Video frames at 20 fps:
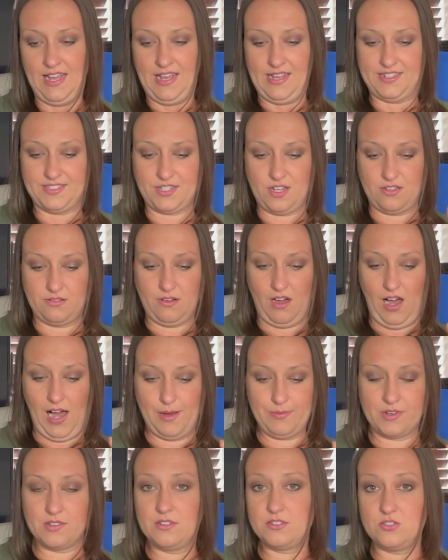So I'm
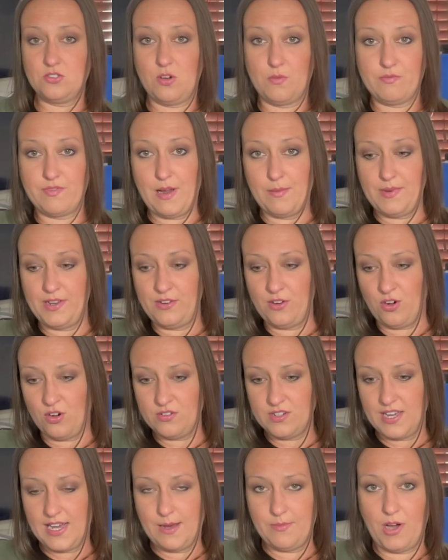going to stop rambling
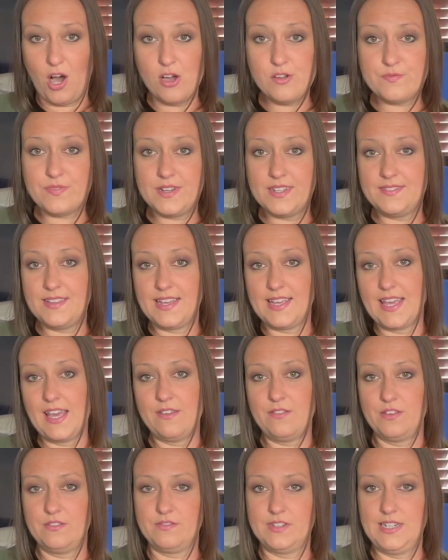on. Hopefully they gave
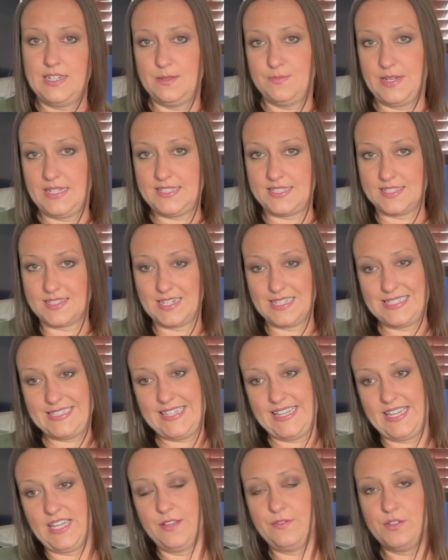you a really basic
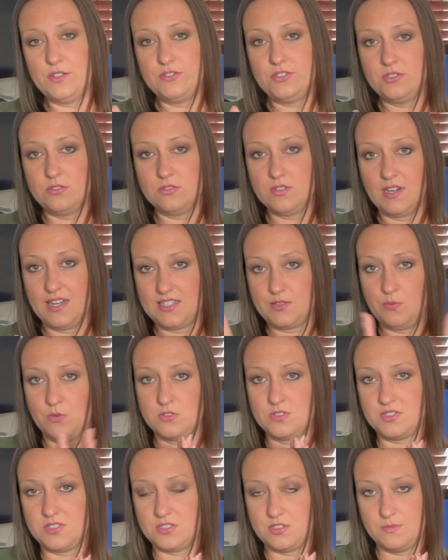idea. If you do guys
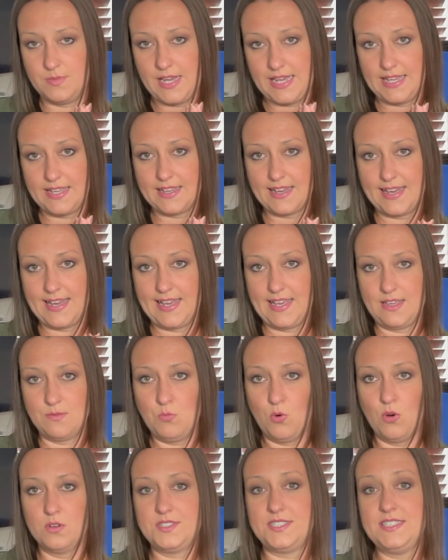want us to make a
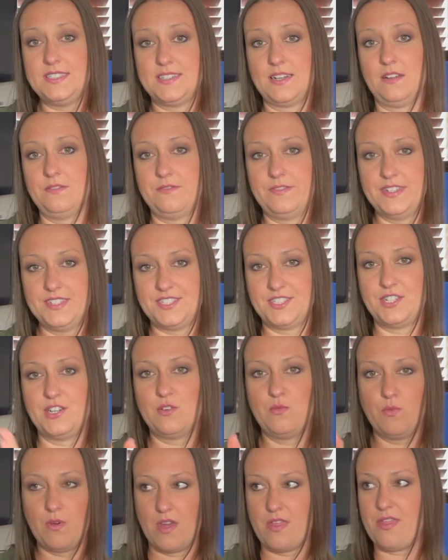more detailed video
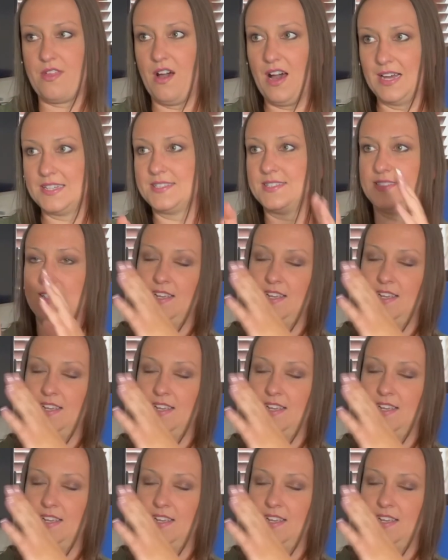with us